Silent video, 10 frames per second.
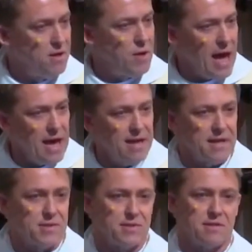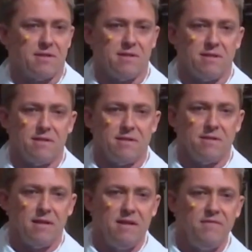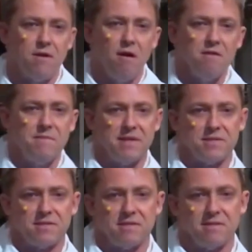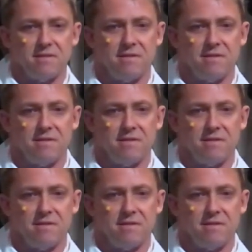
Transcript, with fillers: who hate us and even harm us.